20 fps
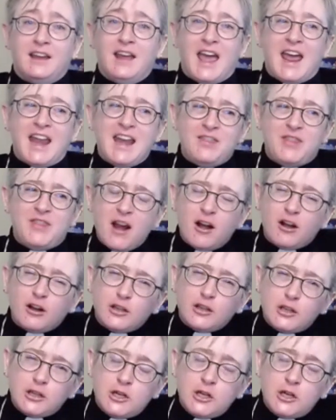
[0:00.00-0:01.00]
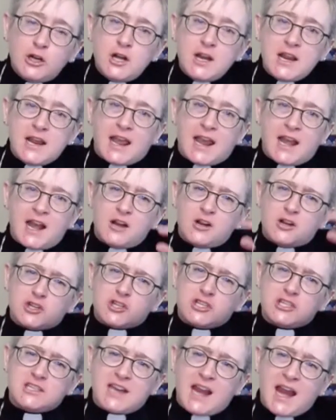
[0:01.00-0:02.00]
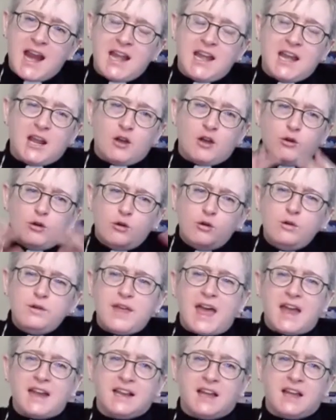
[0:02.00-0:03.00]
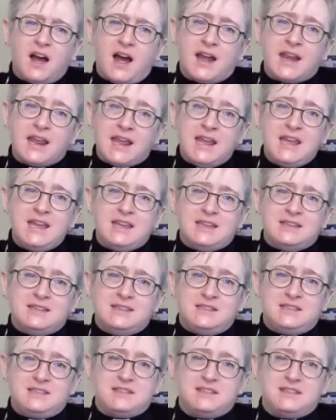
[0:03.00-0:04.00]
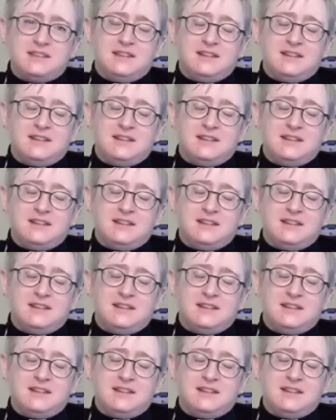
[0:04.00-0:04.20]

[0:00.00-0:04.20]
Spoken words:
and that they are learning and understanding who that God is.